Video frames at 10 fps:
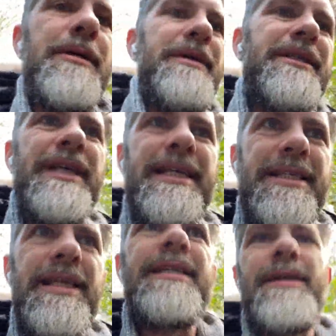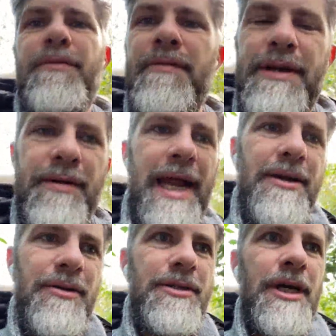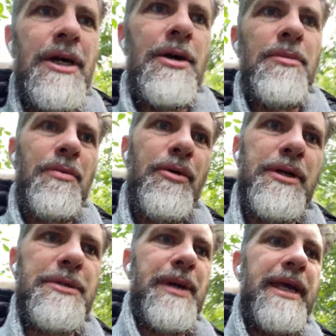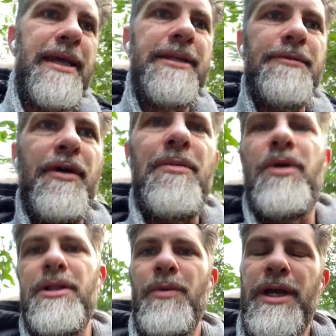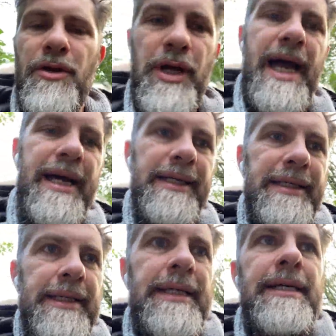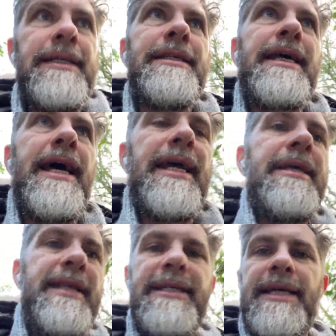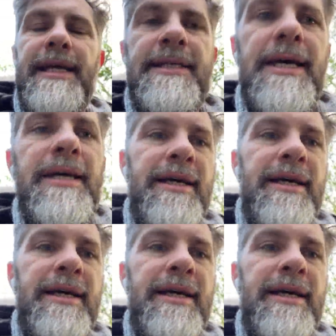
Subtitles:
I mean, it's different for different landlords, but broadly speaking, there's a framework that we can look at and say, this is